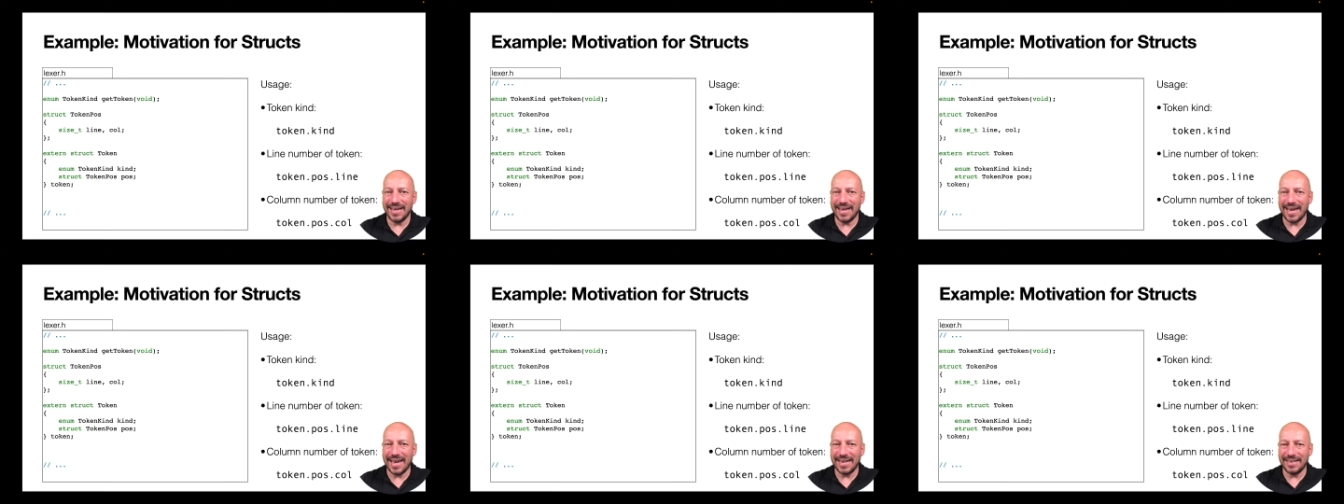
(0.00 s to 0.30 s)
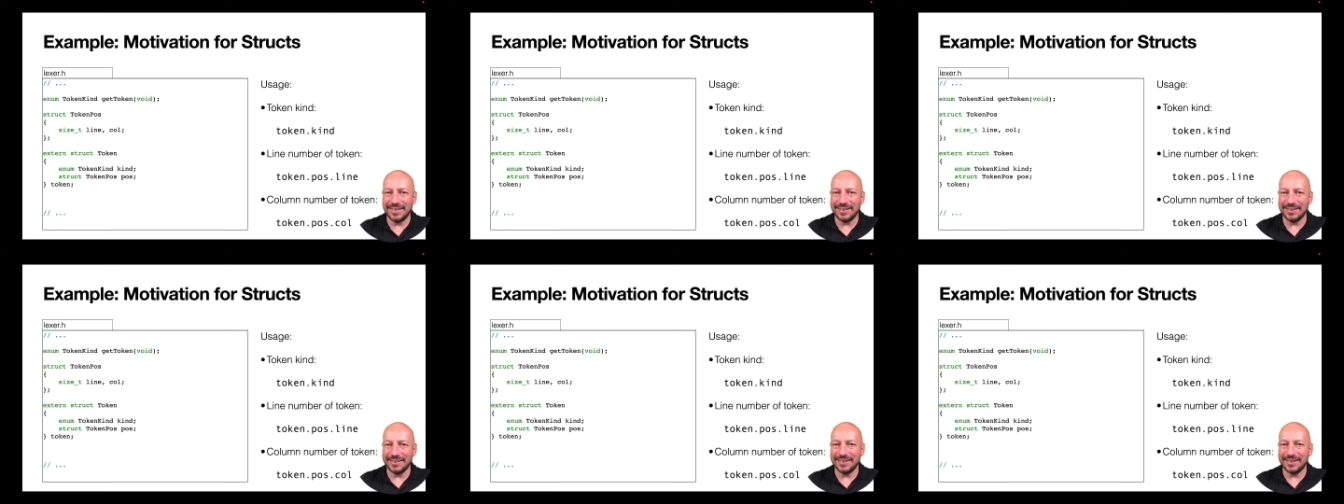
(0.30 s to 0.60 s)
and
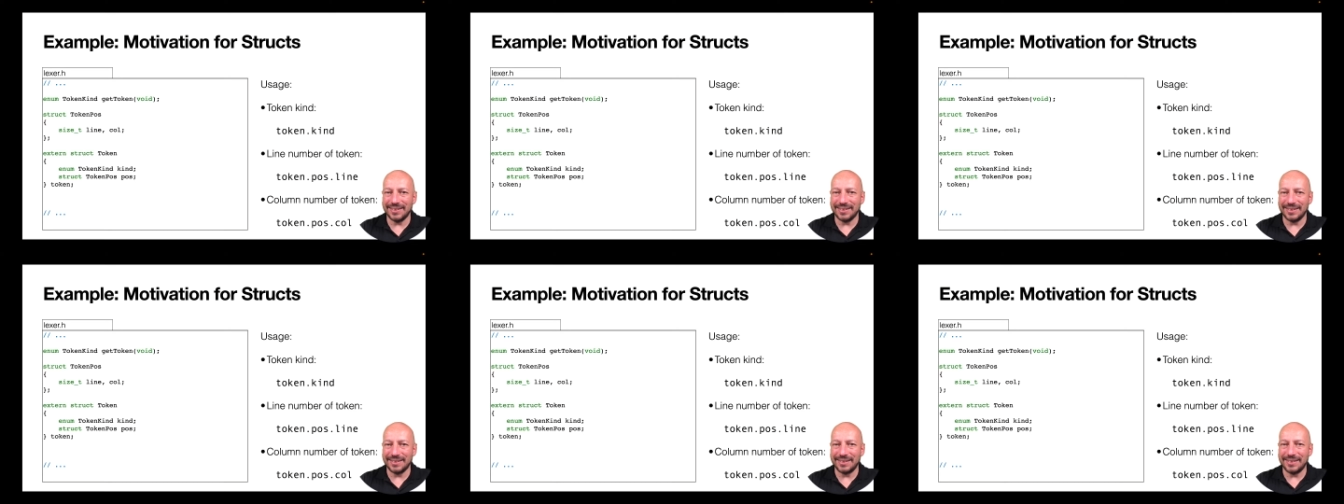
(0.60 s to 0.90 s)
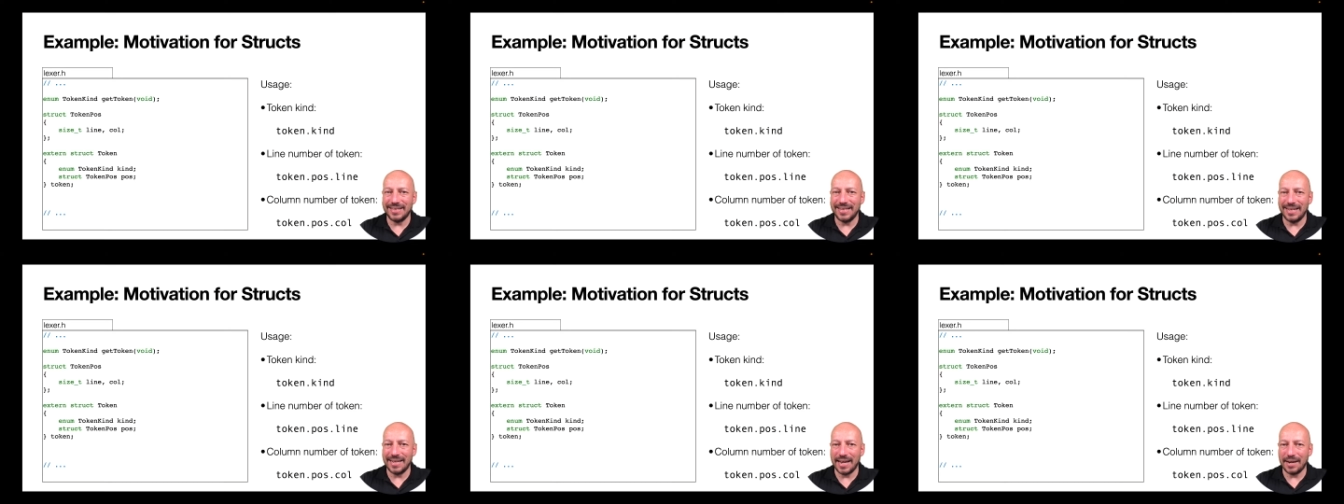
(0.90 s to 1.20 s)
uh,
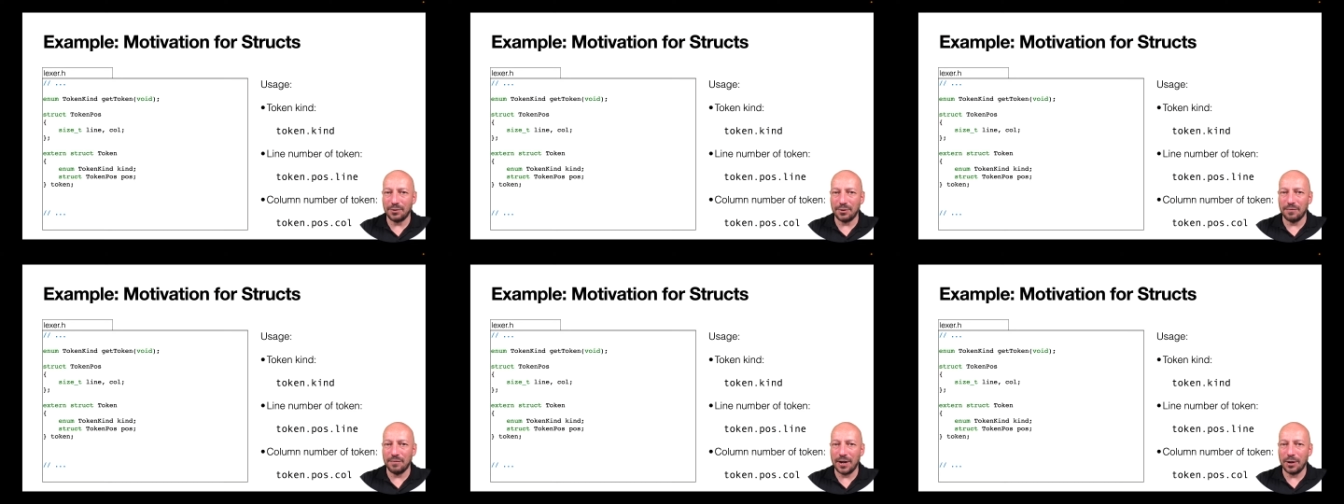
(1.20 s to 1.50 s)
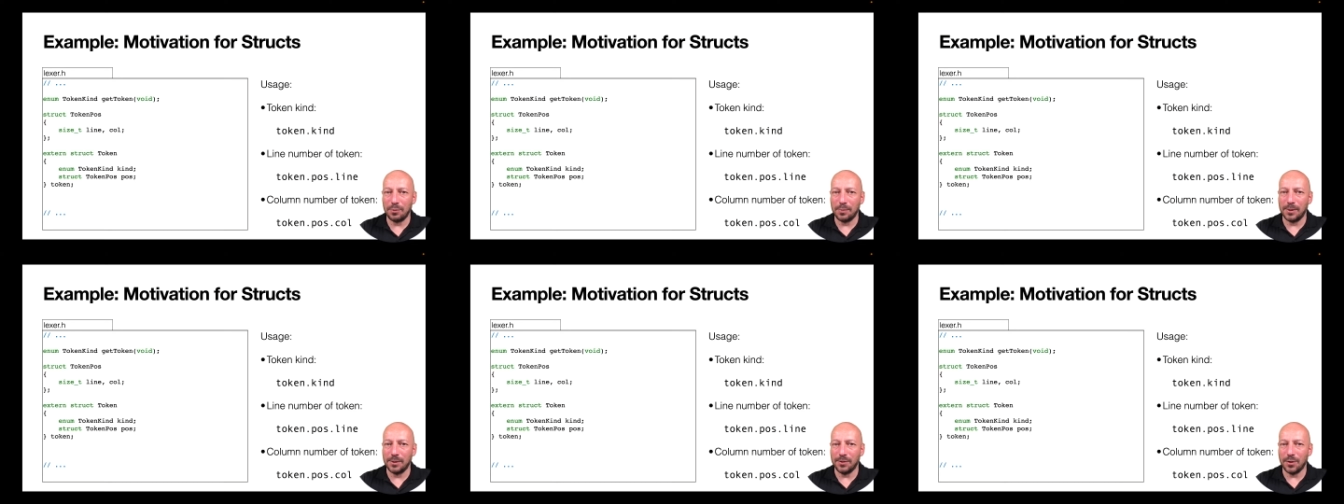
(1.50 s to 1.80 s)
declare a
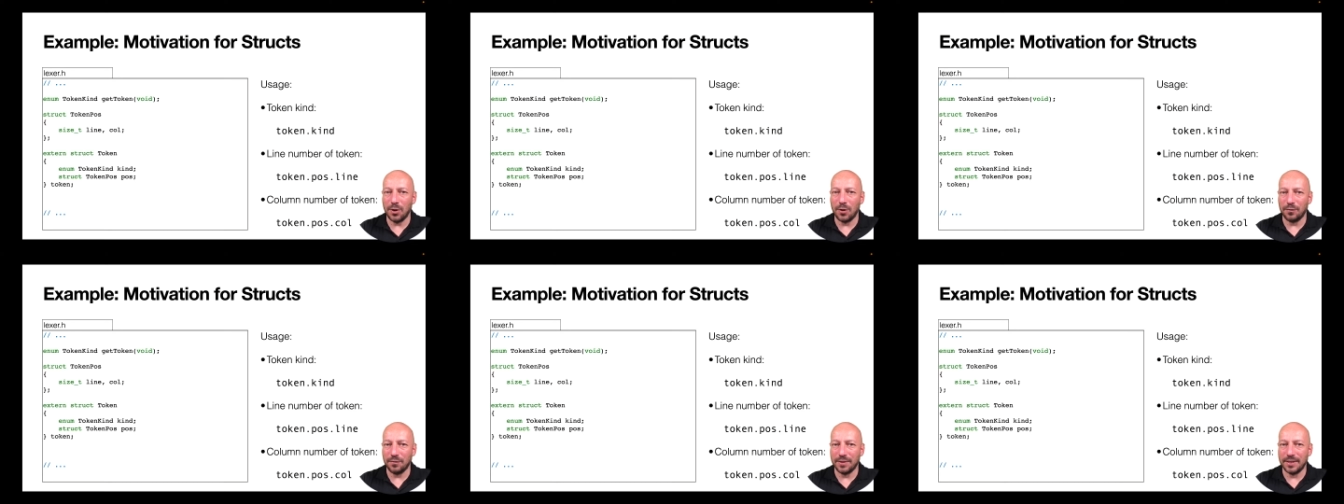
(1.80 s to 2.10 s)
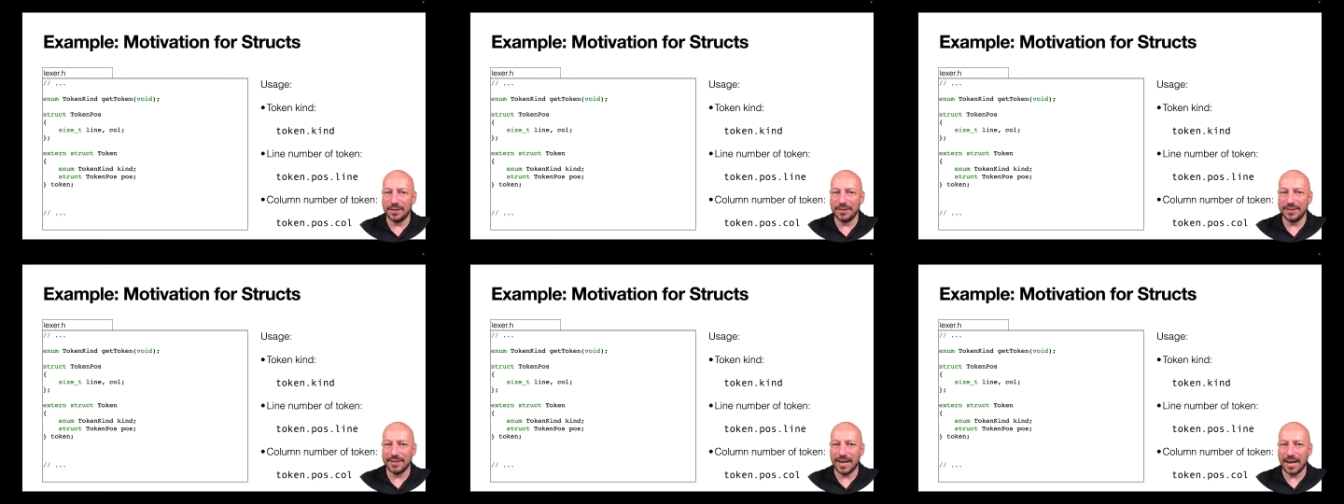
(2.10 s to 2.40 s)
variable of
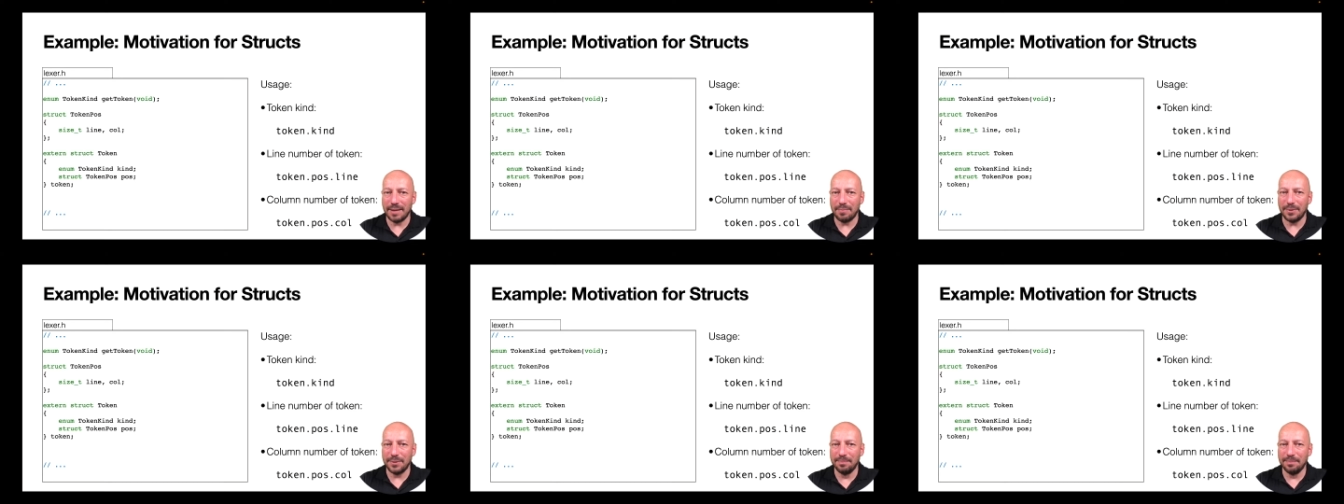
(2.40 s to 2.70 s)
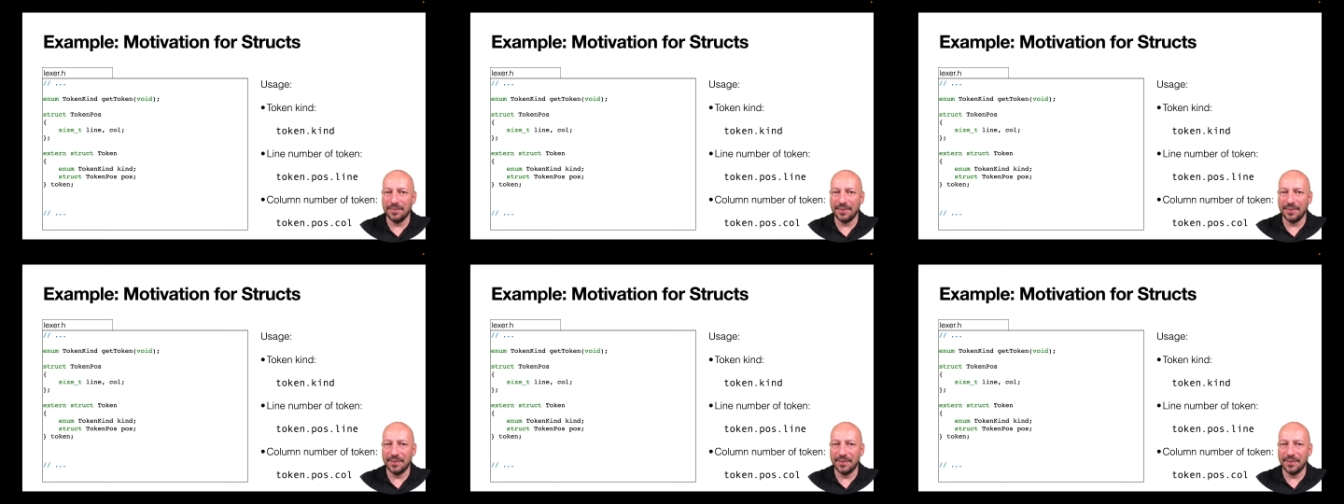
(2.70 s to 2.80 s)
this type.